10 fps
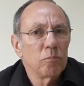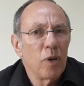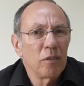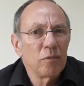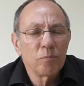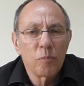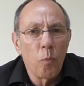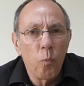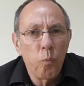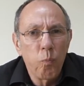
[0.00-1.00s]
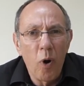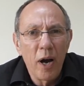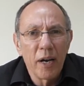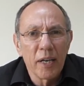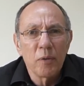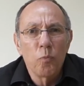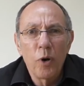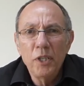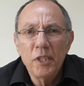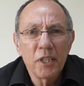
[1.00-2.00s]
Well, why?
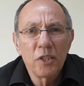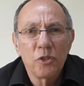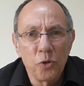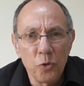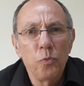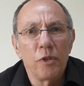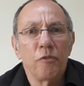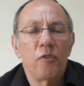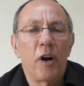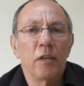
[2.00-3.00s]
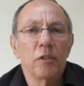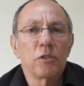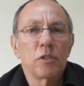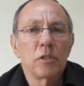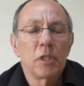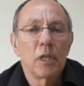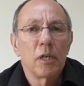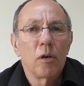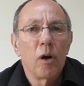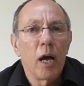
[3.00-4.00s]
What are you going to do with the files?
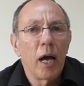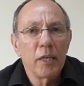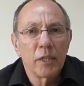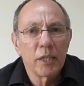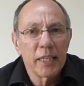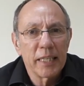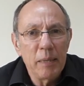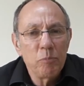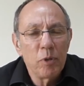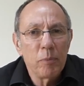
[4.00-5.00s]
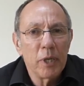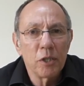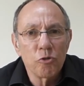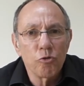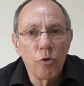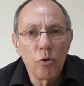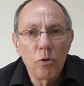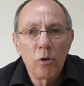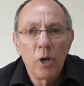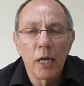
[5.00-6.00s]
Are you going to keep them in a
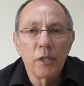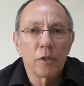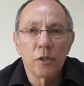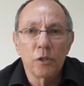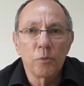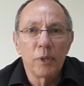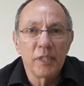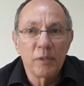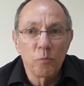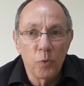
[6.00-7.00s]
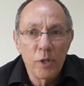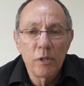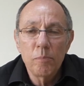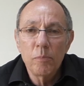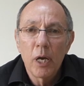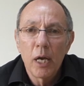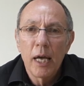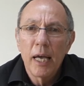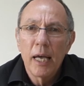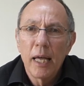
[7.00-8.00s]
drawer? Are you going to do anything with them?
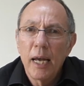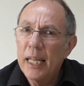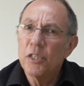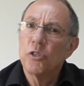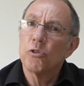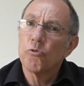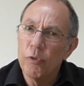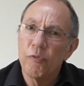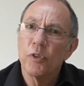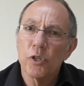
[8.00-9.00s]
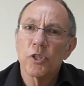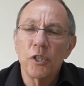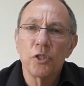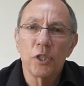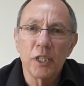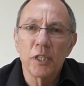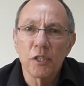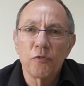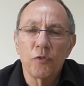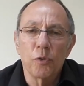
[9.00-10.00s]
Let's just reverse engineer
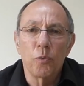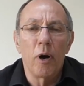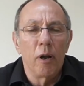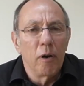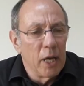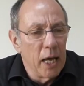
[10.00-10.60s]
this for a while.